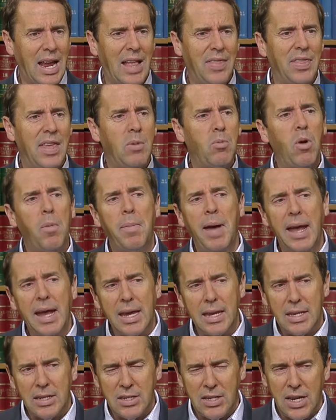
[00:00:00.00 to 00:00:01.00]
and then we'll make
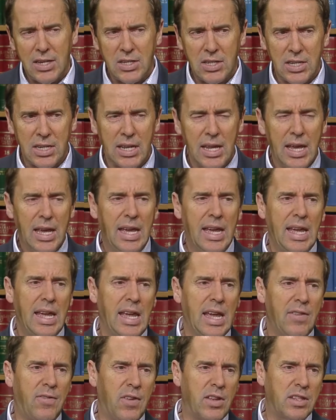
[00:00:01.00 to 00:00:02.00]
a decision
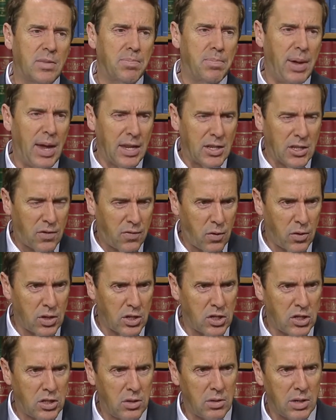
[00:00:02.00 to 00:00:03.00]
if it's best for
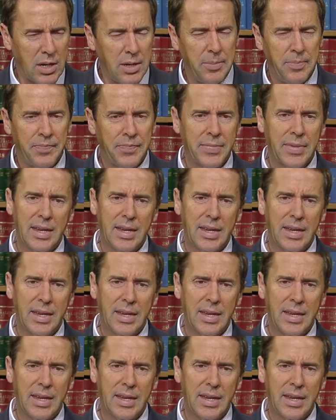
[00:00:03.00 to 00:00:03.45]
the student.